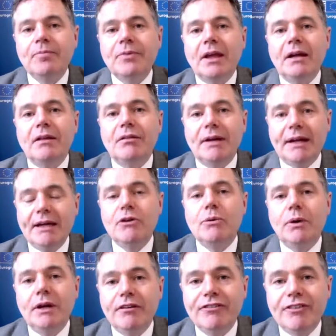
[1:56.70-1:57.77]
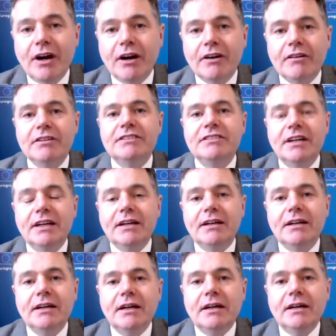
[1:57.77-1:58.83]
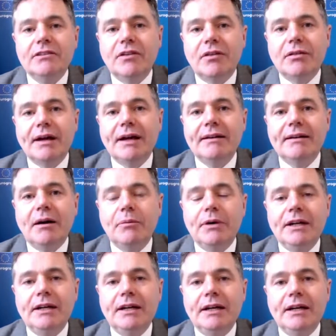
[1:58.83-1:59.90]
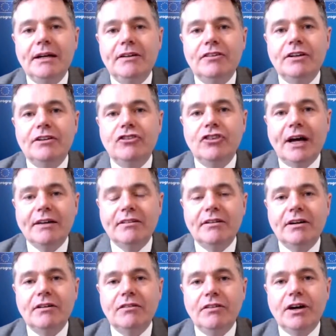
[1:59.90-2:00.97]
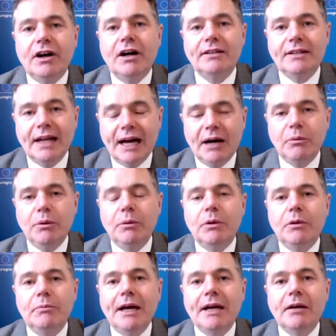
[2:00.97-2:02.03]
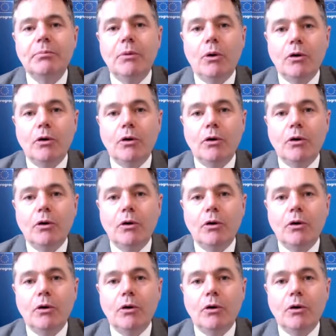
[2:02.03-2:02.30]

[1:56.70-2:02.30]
it's an equally fair critique to say that we need an agenda regarding how we will make more